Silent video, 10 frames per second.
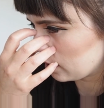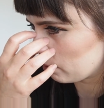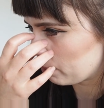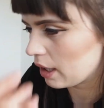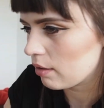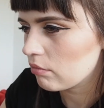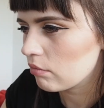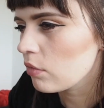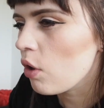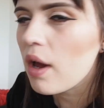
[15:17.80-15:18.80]
little bit,
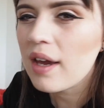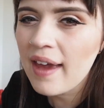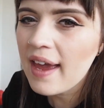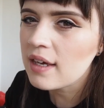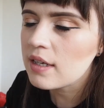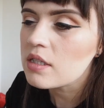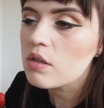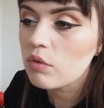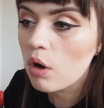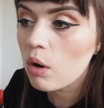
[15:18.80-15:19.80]
not cakey is
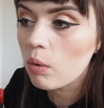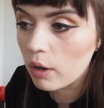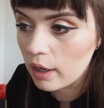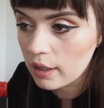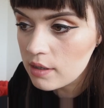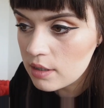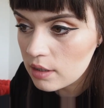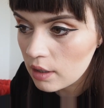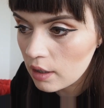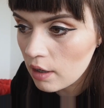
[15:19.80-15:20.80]
the wrong word,
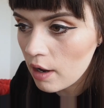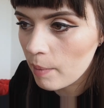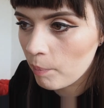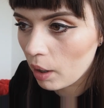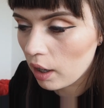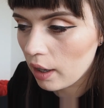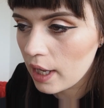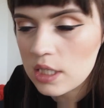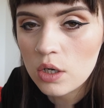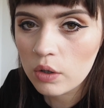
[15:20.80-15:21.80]
but
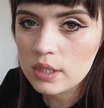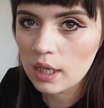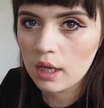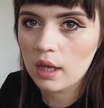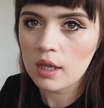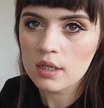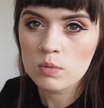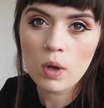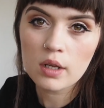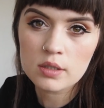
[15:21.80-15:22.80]
it's not sinking in
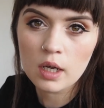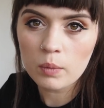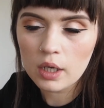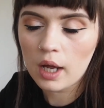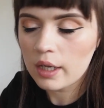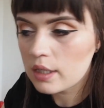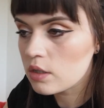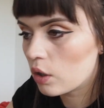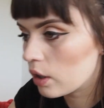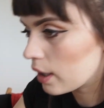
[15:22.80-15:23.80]
as well as I would like. It's
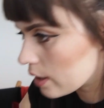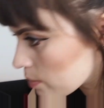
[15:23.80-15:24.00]
not looking